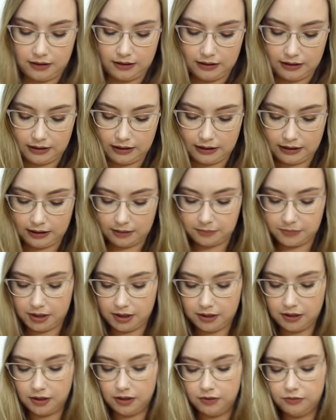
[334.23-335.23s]

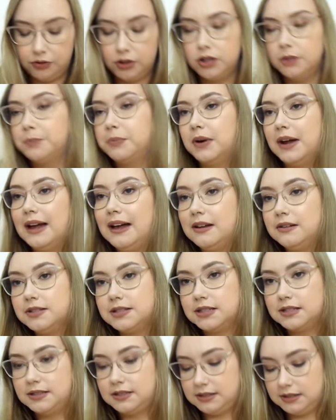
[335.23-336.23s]
For the brows,
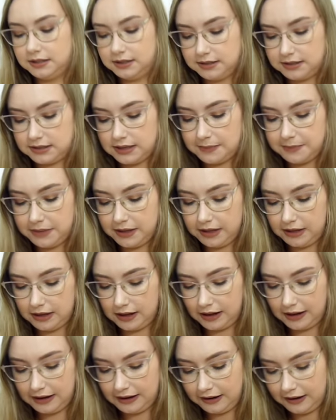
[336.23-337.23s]
something
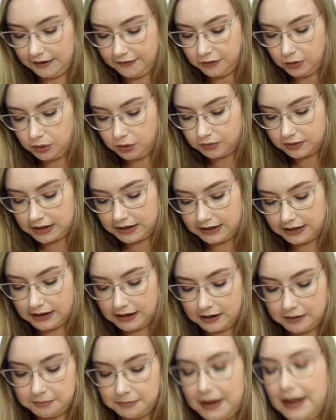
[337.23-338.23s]
I have already
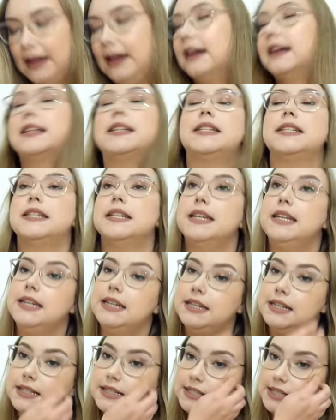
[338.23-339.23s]
unpacked
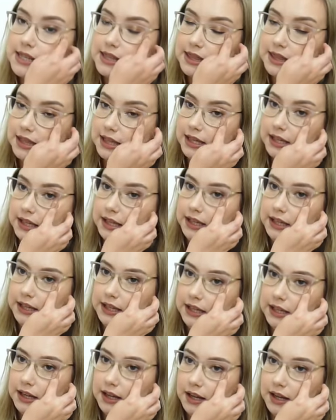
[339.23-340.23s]
is
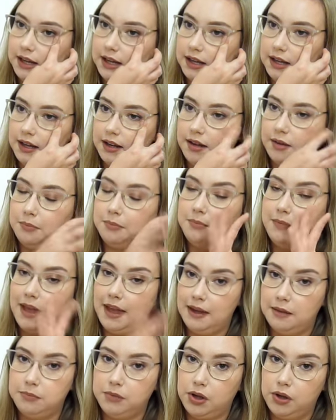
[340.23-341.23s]
the
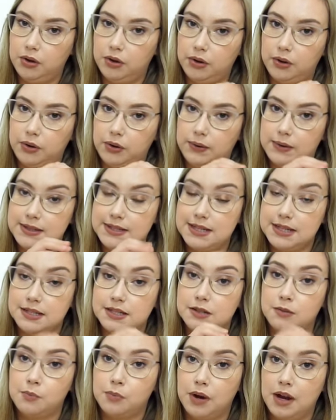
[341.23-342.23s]
Emco
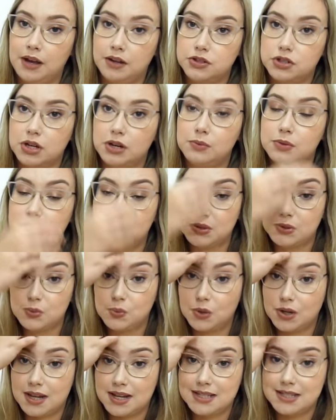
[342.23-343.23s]
Tinted Brow Gel, which is
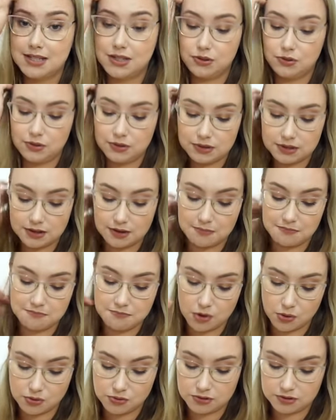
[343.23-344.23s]
what I did use
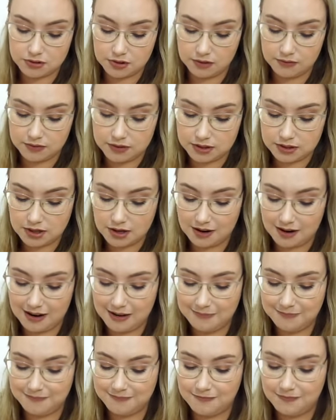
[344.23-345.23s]
most of the
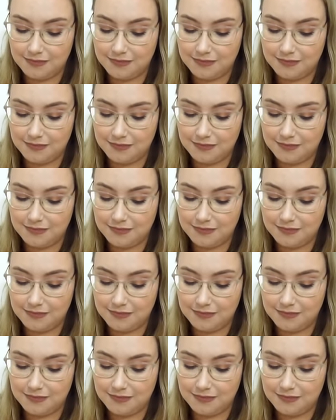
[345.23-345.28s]
time.